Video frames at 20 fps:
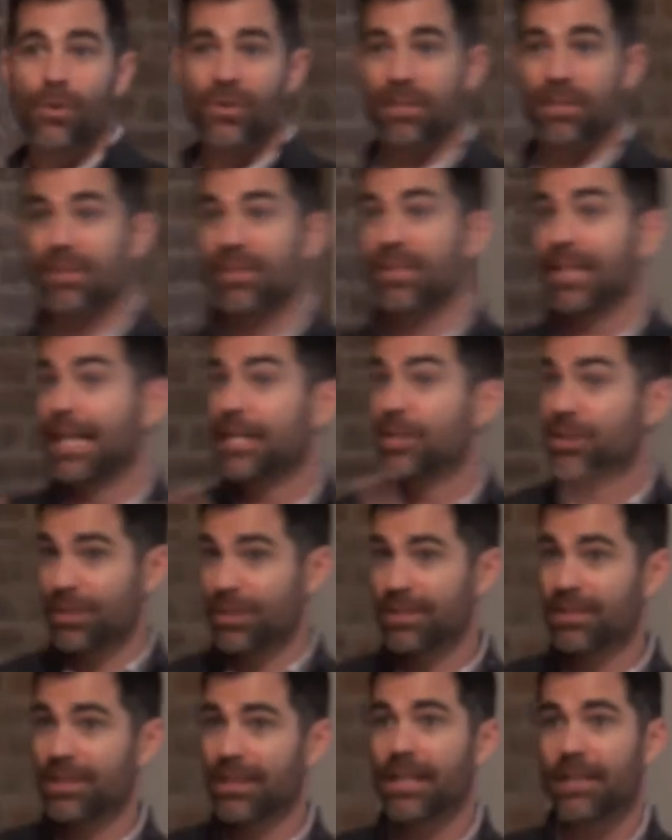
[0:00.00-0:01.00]
or something that I
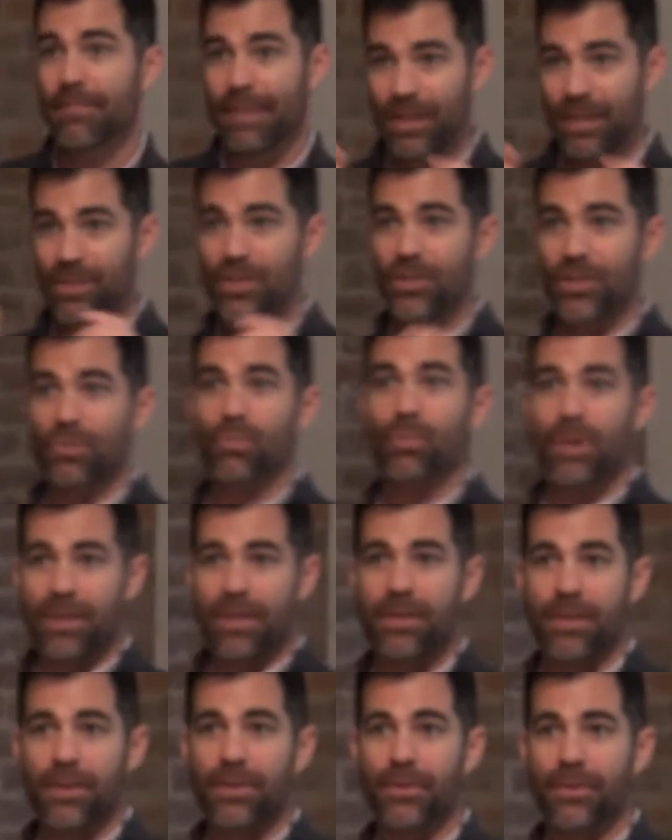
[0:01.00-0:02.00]
just did. I'm actually just
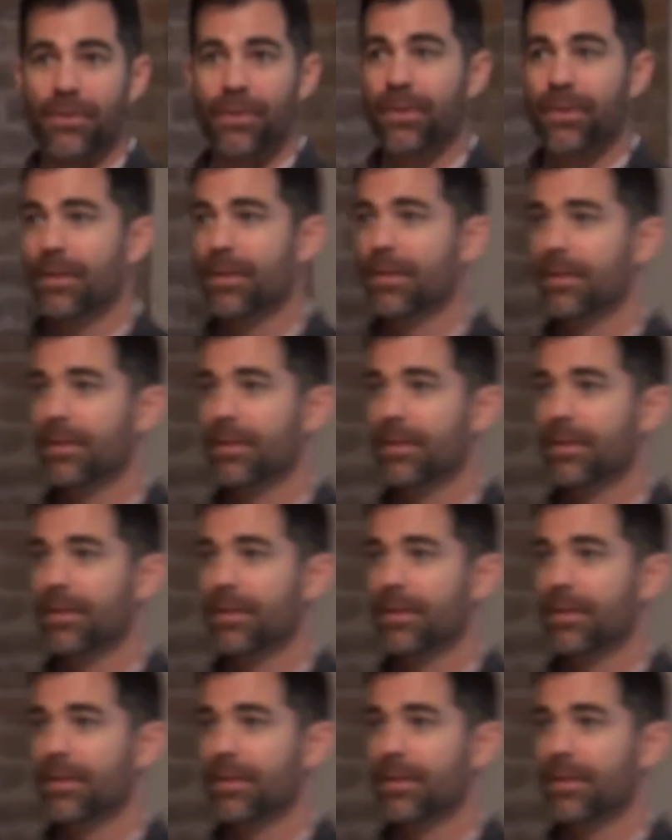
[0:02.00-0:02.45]
with you.